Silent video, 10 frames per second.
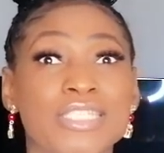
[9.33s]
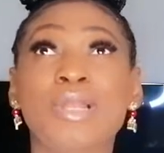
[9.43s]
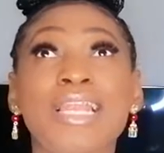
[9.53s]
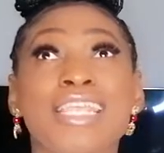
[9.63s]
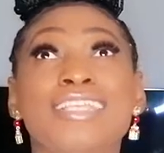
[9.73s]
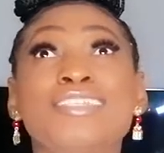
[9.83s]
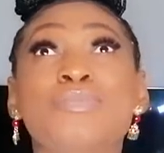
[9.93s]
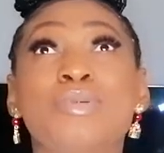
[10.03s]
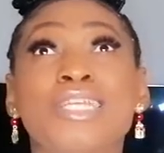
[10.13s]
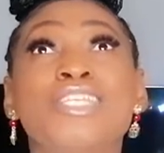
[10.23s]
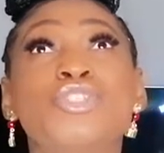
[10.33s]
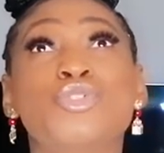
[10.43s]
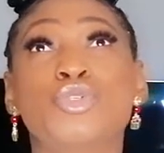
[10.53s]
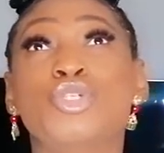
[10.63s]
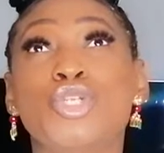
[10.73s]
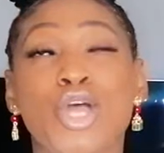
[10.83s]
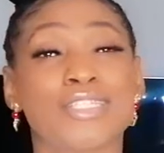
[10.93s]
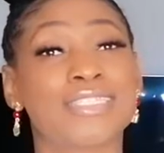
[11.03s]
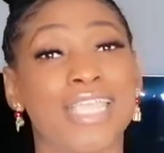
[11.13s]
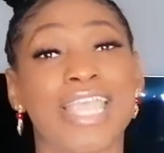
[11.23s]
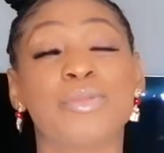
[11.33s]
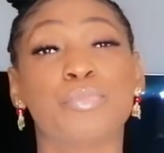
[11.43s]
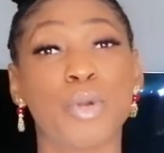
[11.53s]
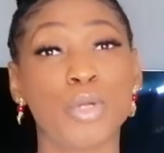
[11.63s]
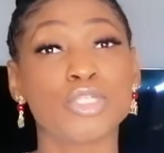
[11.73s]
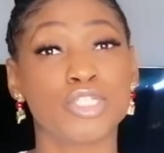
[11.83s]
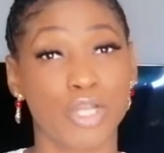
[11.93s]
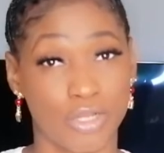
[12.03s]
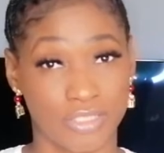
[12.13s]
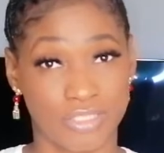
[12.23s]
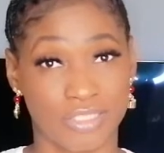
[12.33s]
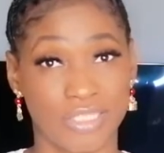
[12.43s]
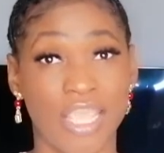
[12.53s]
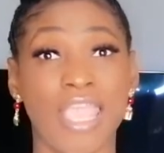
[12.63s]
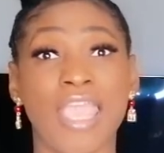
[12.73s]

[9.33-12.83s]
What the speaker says: please do not get Botox.